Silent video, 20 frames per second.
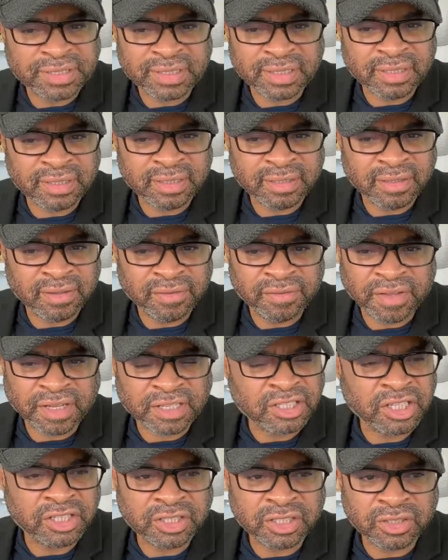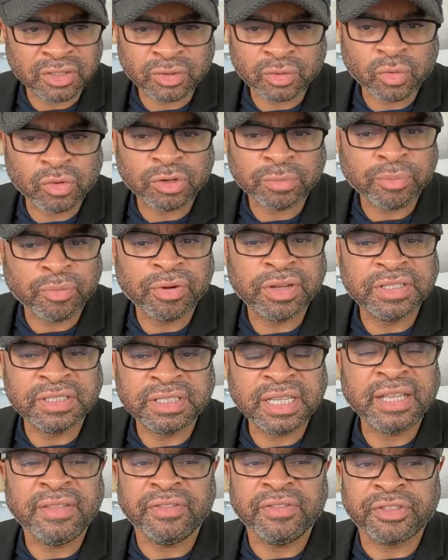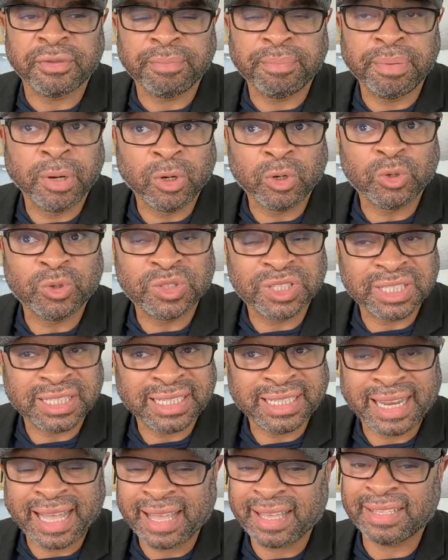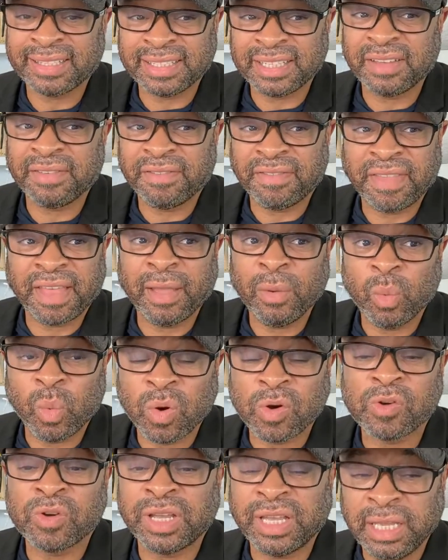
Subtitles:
The fictitious disorder present the person as if they were